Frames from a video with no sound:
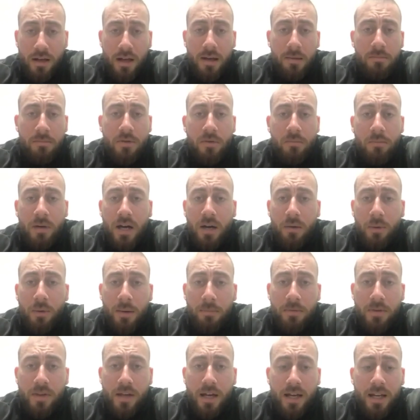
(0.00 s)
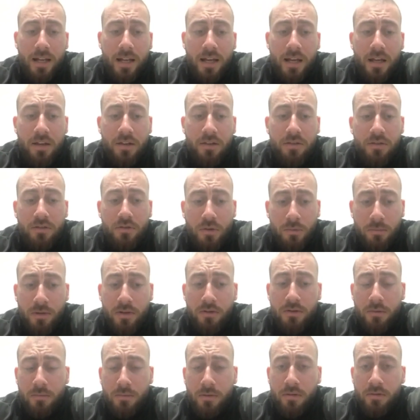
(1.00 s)
So my website is
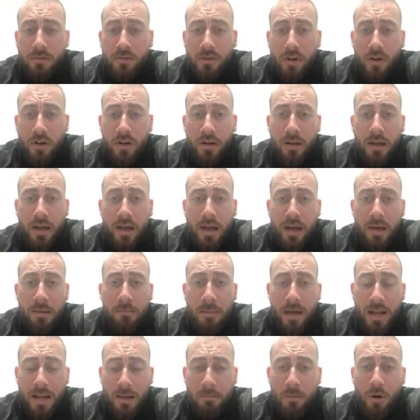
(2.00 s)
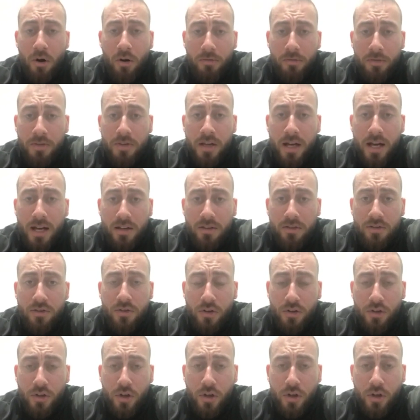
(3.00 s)

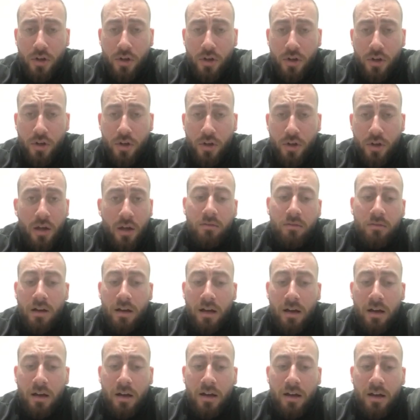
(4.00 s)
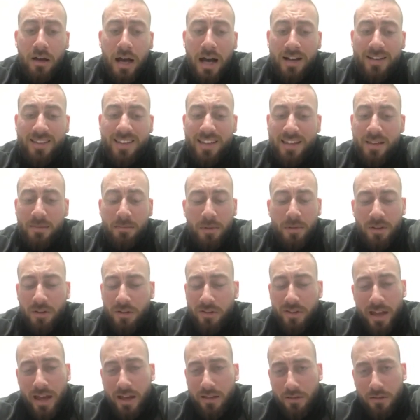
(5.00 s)
www.metamorphosize.com. Accessible
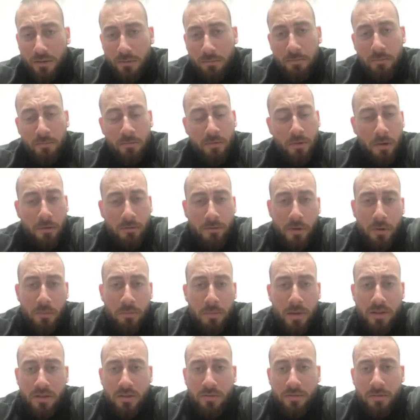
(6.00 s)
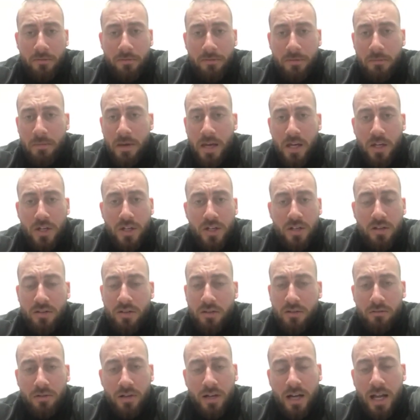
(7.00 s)
on there. There's a few bits of information
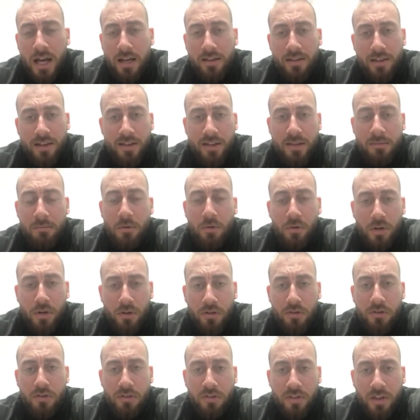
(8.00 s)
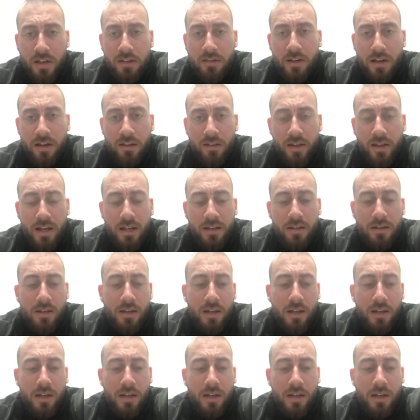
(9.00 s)
and client testimonials and things like that.